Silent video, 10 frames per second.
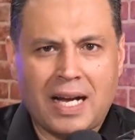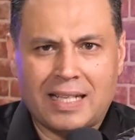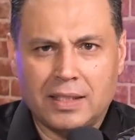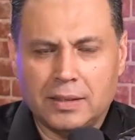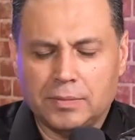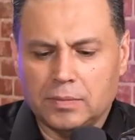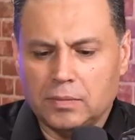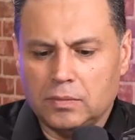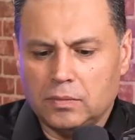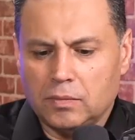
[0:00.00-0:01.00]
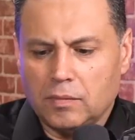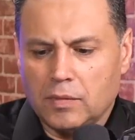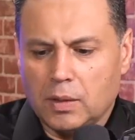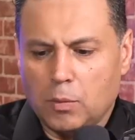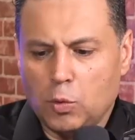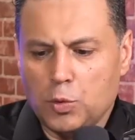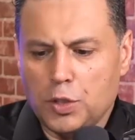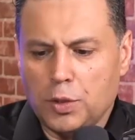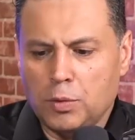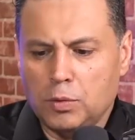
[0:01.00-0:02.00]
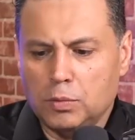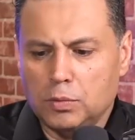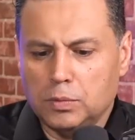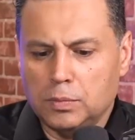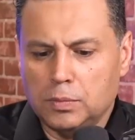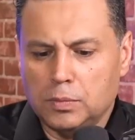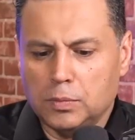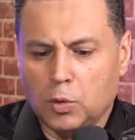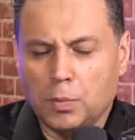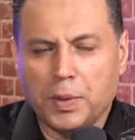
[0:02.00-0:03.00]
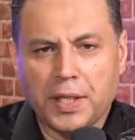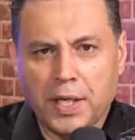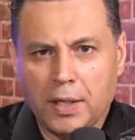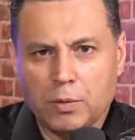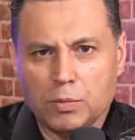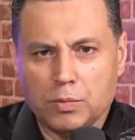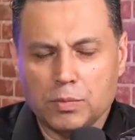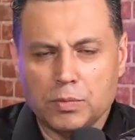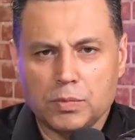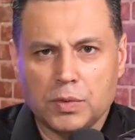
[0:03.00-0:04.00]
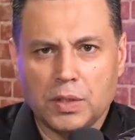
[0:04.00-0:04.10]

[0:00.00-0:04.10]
maybe you are very frustrated with your partner,